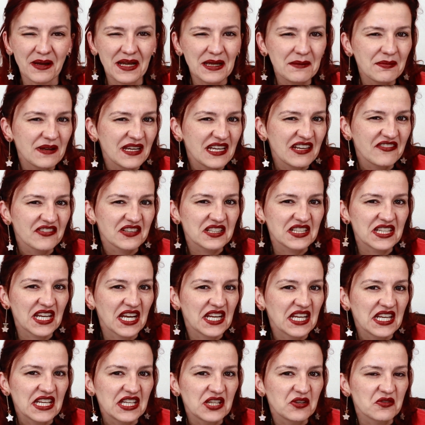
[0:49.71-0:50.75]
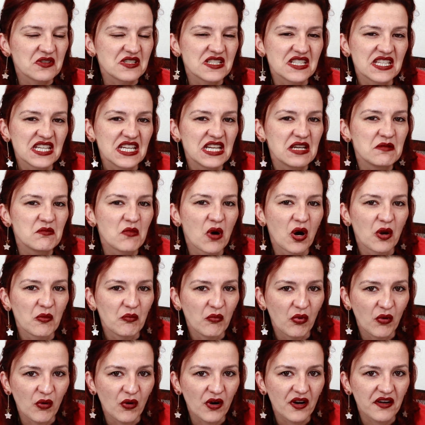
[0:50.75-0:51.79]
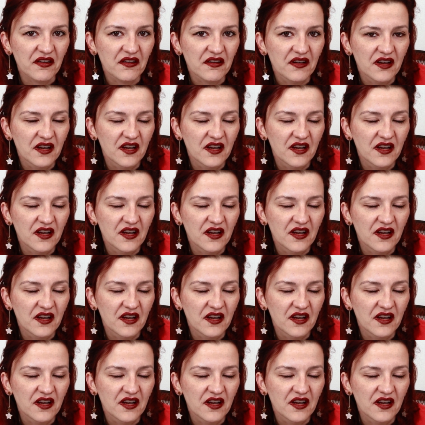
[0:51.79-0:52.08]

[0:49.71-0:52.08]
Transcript: maybe even getting your team on board.